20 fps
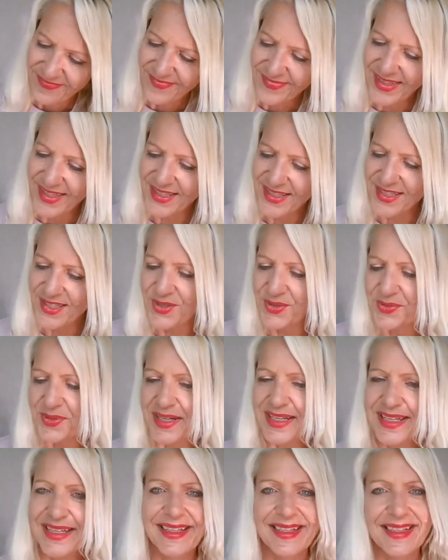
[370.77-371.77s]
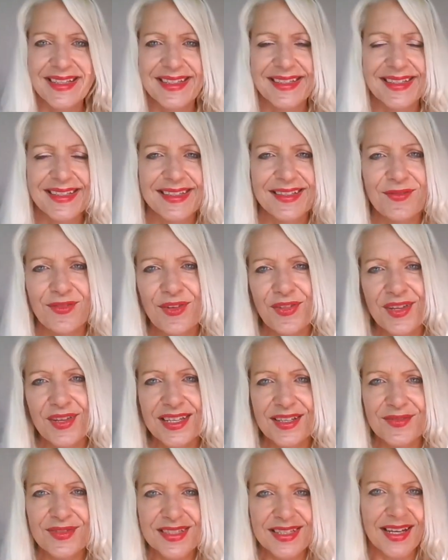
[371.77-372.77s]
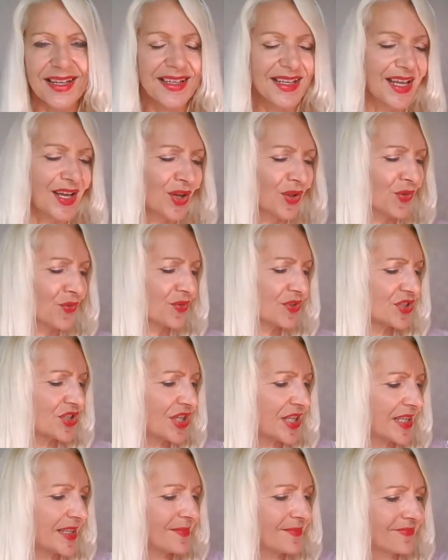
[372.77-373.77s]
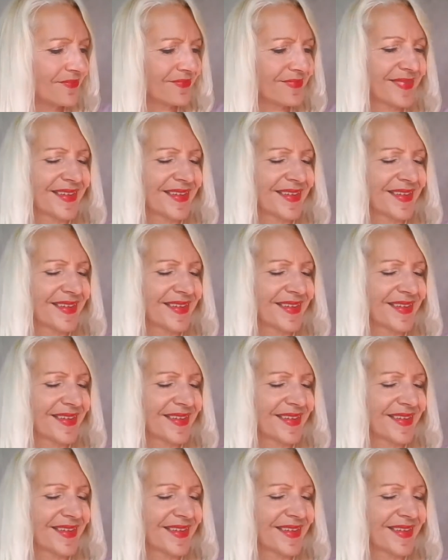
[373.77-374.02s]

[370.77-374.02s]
Next two weeks, if you're thinking of starting a health regime,